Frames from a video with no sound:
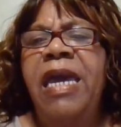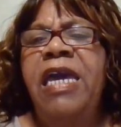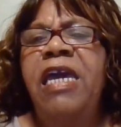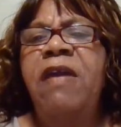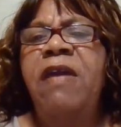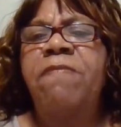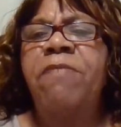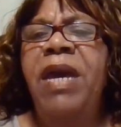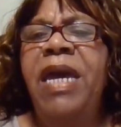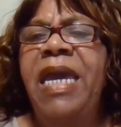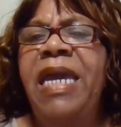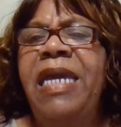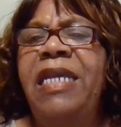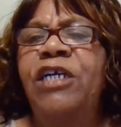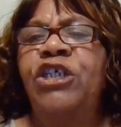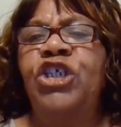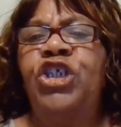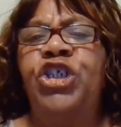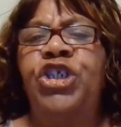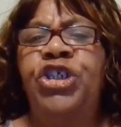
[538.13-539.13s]
he made
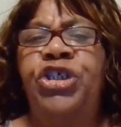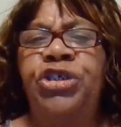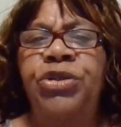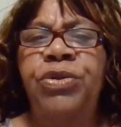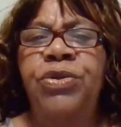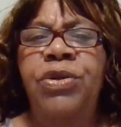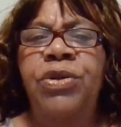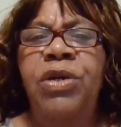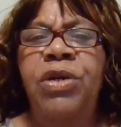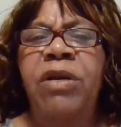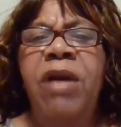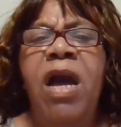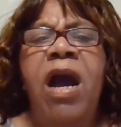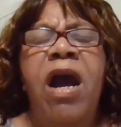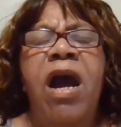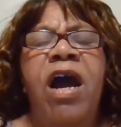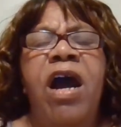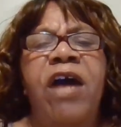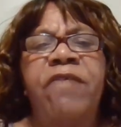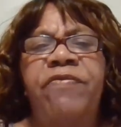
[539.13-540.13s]
a sure
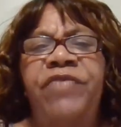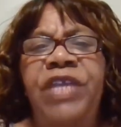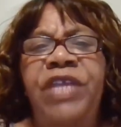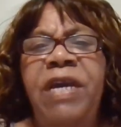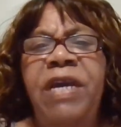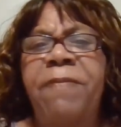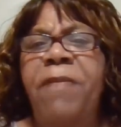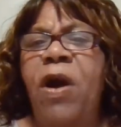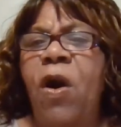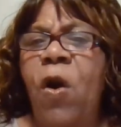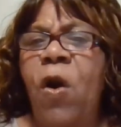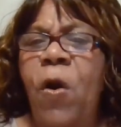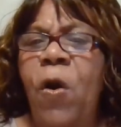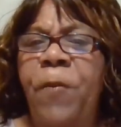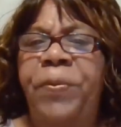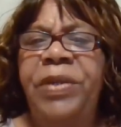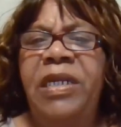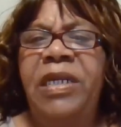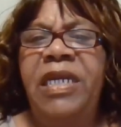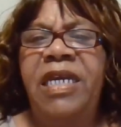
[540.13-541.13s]
of them
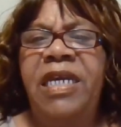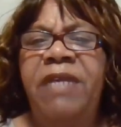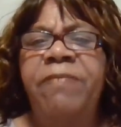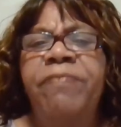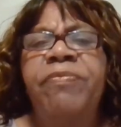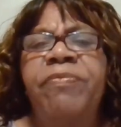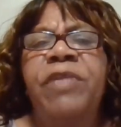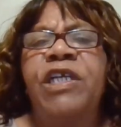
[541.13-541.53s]
openly,